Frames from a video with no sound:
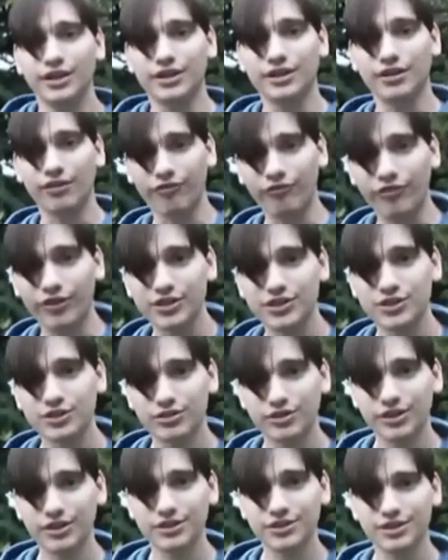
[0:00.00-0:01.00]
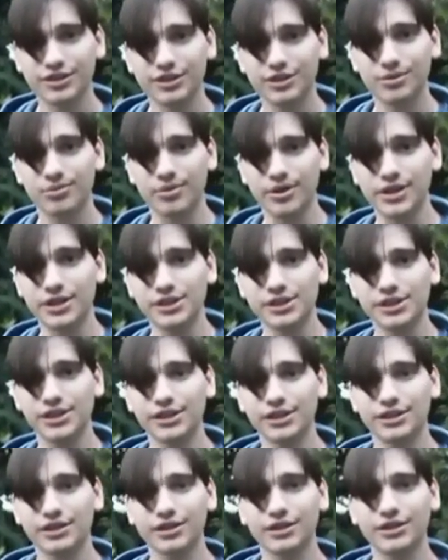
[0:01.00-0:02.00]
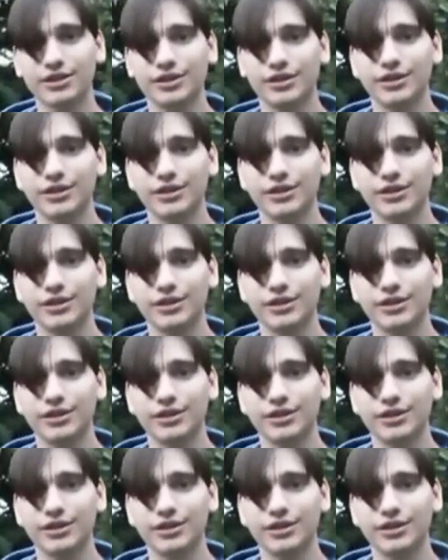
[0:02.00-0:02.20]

in a frustrating situation